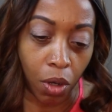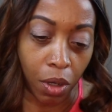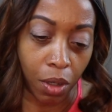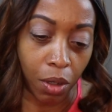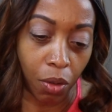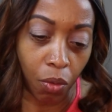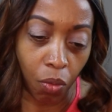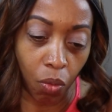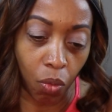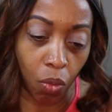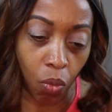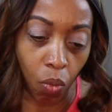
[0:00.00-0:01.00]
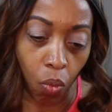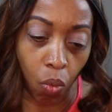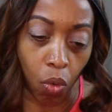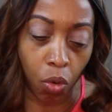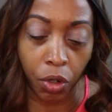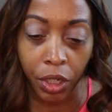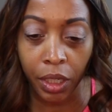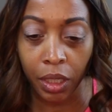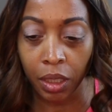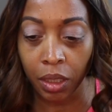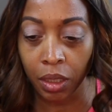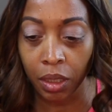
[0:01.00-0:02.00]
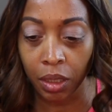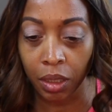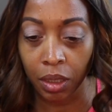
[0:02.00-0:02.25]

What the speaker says: Wow. Warning.